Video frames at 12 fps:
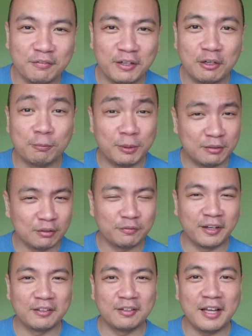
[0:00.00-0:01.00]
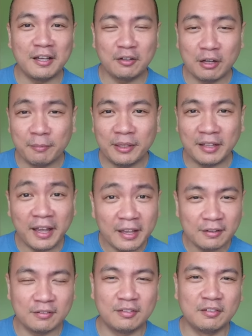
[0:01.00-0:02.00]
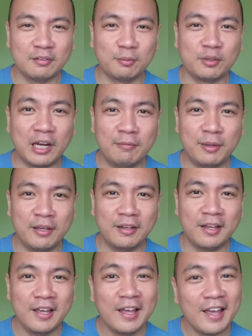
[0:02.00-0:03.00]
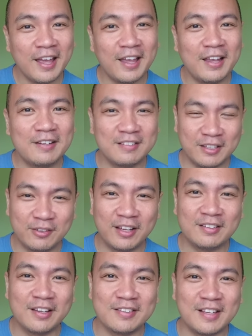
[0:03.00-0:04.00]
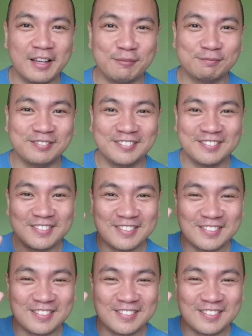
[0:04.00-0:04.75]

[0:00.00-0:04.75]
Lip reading: this video, please don't forget to like, comment, and consider subscribing. And see you again next time.